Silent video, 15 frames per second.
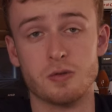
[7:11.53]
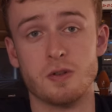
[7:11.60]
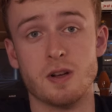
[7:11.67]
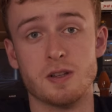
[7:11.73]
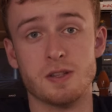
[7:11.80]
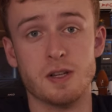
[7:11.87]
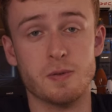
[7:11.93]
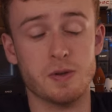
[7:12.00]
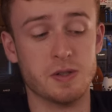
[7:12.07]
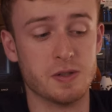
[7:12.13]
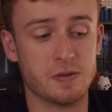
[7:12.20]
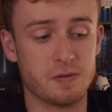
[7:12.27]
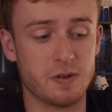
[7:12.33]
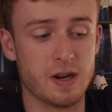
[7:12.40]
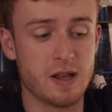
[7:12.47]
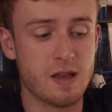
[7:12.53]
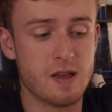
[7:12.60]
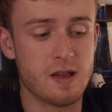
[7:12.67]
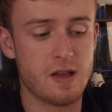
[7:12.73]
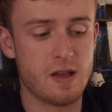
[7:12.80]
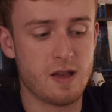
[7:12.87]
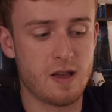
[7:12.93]
Translate, which is free.
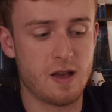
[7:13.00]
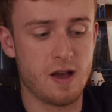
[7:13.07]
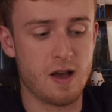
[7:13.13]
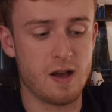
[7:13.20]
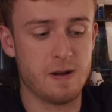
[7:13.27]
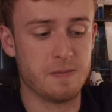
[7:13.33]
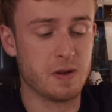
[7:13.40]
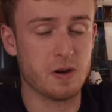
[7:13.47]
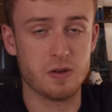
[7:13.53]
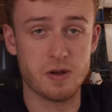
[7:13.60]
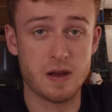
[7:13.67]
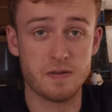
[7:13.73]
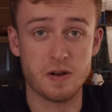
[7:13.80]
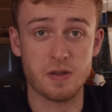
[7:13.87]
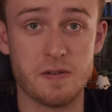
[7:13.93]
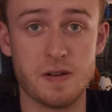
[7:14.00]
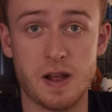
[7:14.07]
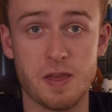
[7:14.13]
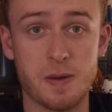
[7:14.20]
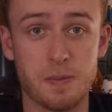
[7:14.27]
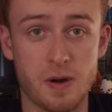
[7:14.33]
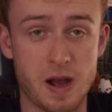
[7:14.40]
Um, you know, you have all the
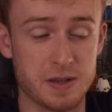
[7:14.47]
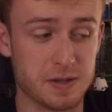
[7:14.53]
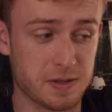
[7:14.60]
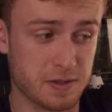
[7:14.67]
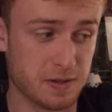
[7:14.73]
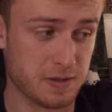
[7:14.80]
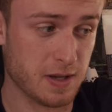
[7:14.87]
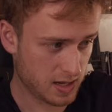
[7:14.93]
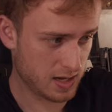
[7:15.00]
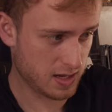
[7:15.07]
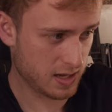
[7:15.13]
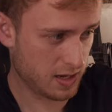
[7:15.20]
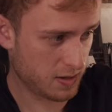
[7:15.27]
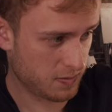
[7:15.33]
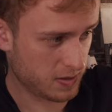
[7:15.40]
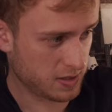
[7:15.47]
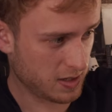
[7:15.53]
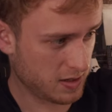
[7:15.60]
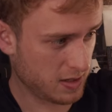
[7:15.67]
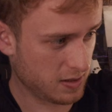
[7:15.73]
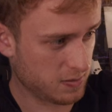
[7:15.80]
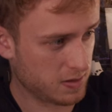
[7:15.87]
fancy processors in here, which I
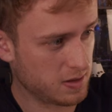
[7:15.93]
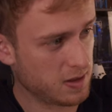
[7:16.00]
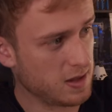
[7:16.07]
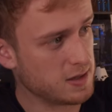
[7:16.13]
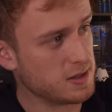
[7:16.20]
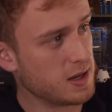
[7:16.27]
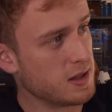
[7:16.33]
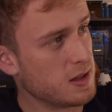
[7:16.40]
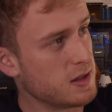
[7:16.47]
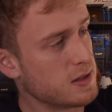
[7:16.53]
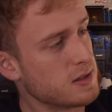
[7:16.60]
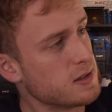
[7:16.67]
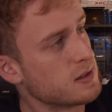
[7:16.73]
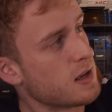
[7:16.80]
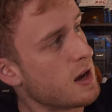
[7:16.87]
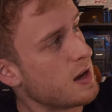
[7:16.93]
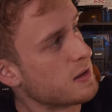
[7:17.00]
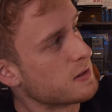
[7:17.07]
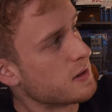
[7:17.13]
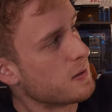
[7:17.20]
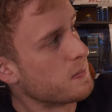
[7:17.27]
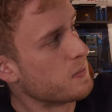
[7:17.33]
think what they say that this has
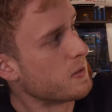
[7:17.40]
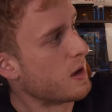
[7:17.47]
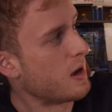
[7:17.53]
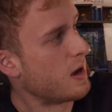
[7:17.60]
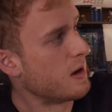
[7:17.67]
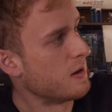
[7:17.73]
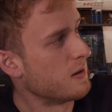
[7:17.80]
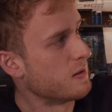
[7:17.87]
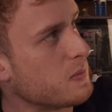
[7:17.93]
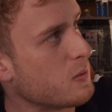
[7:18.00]
got some uh,